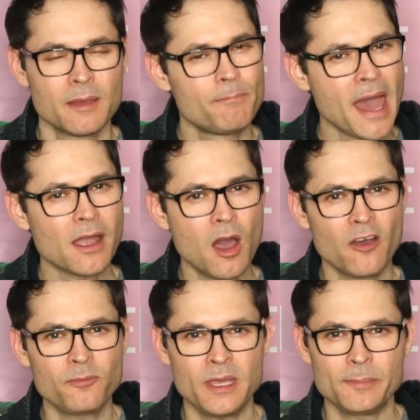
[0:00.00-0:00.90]
Back
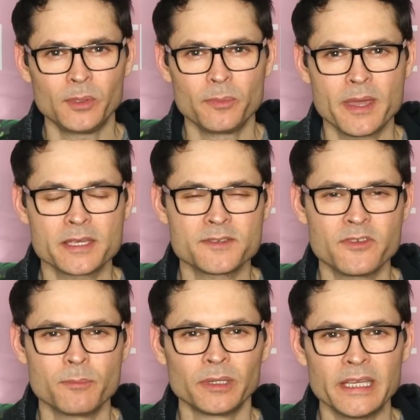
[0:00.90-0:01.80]
off, people, because if
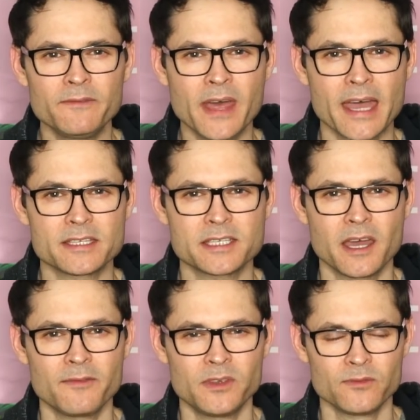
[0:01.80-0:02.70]
you believe that
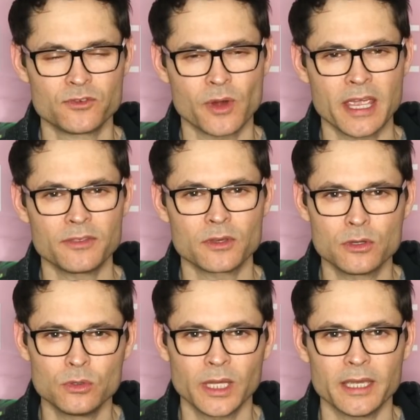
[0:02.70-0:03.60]
stuff, you've drank the
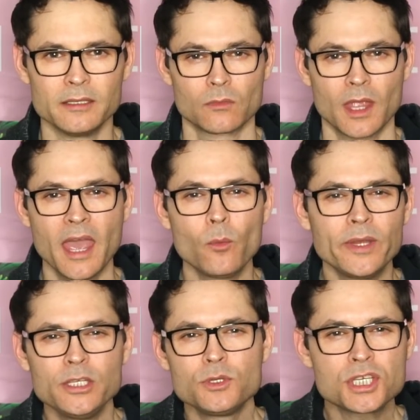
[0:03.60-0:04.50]
Kool-Aid. And
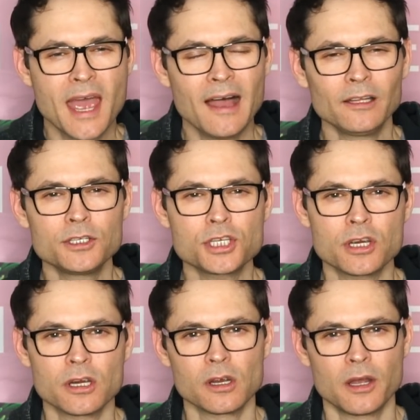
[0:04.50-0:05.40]
when you challenge
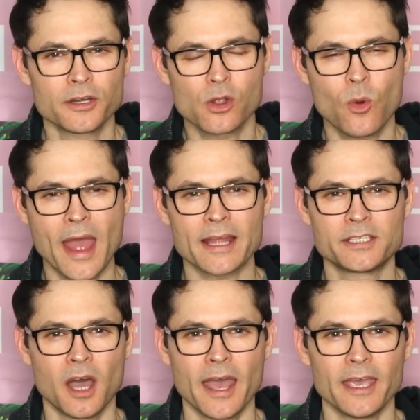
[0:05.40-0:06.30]
her on her quack
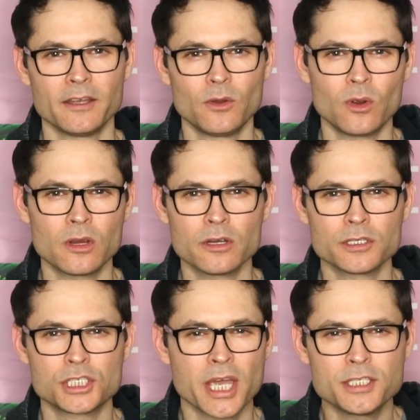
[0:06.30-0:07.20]
diet or her
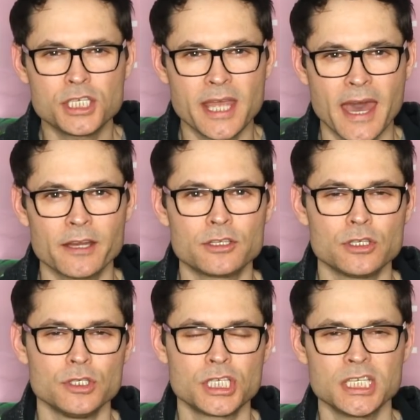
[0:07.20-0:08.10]
judgy
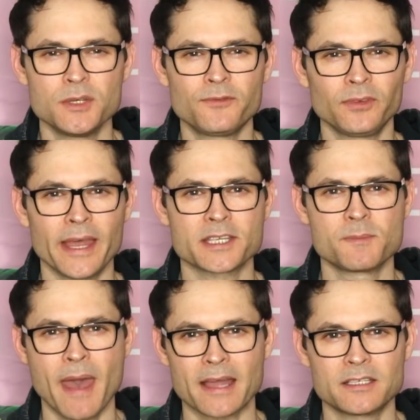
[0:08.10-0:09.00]
attitude, she deflects
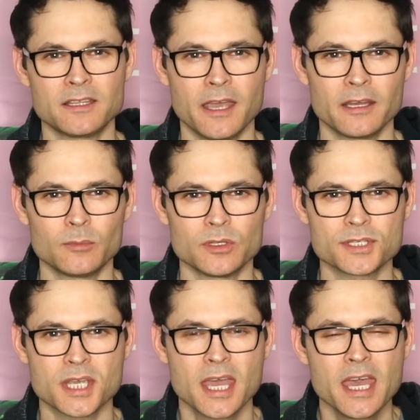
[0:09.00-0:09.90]
back to the
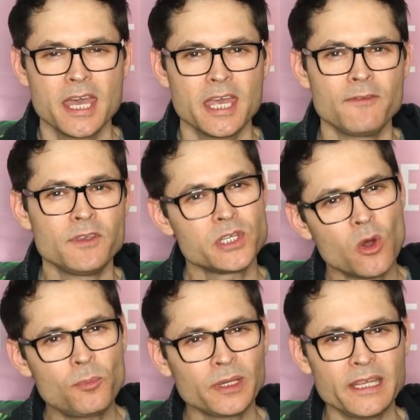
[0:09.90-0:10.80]
animals. If you
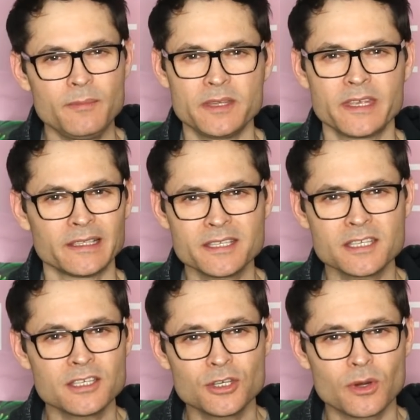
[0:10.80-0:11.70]
don't believe me, then
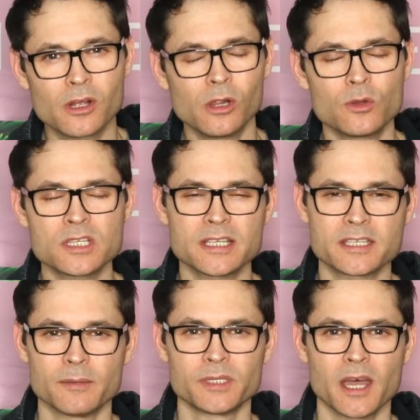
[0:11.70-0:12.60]
listen to her closely
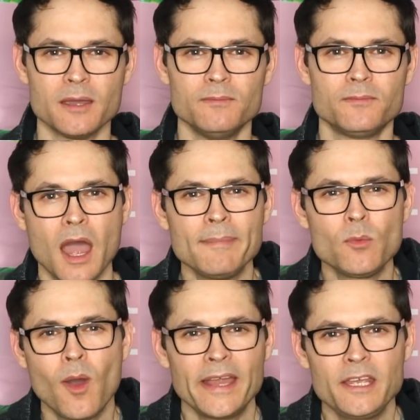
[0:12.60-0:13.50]
sometime. I
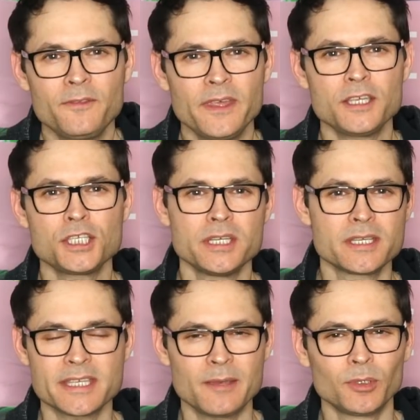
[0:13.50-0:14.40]
mean, why do you think she
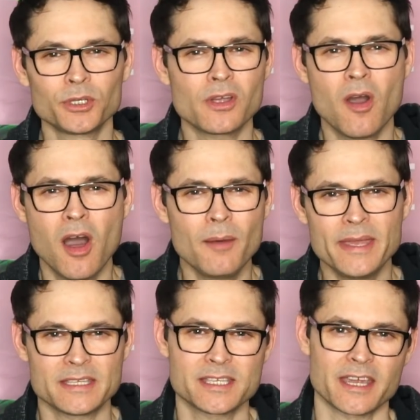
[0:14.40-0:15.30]
disabled her
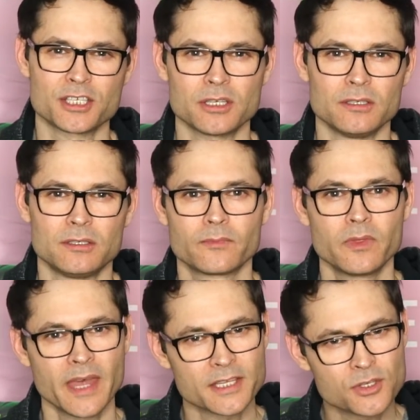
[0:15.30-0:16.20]
comment section?
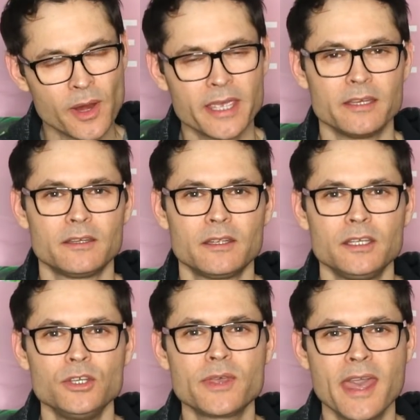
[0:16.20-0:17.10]
That's right,
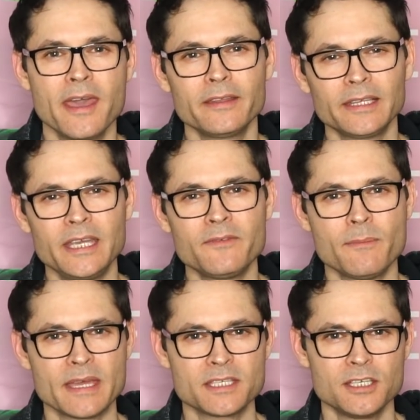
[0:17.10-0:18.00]
you can't leave a
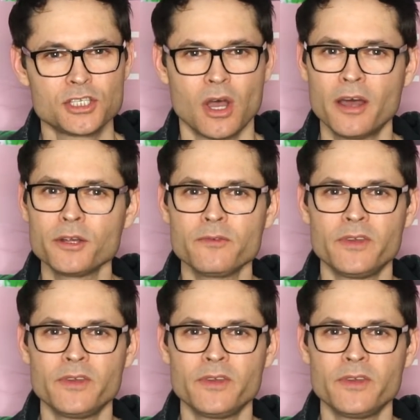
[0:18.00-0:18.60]
message on her